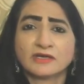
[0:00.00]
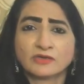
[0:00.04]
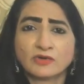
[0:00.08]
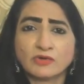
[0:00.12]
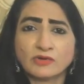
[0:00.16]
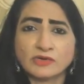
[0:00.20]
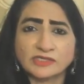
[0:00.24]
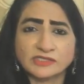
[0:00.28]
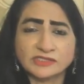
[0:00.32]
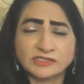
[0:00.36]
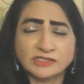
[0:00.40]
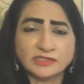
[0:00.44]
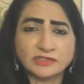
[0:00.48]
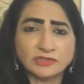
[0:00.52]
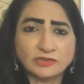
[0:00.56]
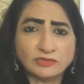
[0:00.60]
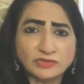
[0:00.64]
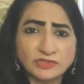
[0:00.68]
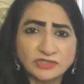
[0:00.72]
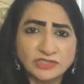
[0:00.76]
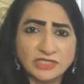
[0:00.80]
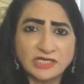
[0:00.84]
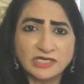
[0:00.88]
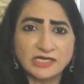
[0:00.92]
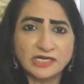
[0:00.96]
goods
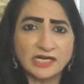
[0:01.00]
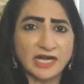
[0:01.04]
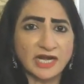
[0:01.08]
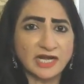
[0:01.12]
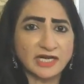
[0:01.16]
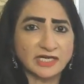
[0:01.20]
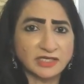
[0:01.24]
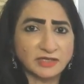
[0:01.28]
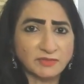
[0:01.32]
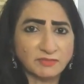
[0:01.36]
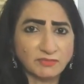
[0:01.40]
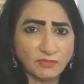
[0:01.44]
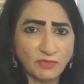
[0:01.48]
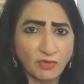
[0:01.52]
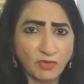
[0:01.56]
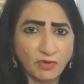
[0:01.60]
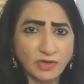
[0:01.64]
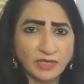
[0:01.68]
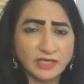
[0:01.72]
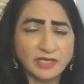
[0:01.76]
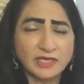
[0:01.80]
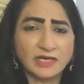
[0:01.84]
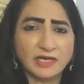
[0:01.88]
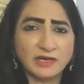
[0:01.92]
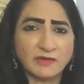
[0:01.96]
to generate
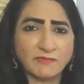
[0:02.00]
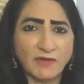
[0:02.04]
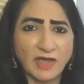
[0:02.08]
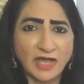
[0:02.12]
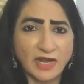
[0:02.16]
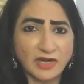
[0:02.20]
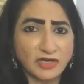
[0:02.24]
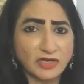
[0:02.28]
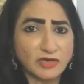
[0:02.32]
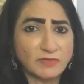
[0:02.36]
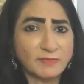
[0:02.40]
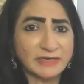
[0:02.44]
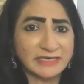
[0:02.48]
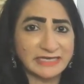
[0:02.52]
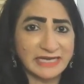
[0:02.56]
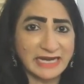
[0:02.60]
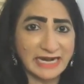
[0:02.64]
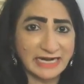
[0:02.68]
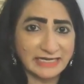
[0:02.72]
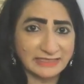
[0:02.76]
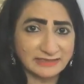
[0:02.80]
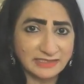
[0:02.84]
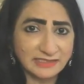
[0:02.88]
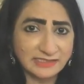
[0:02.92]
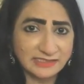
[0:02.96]
more revenue, but
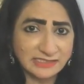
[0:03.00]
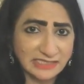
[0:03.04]
at the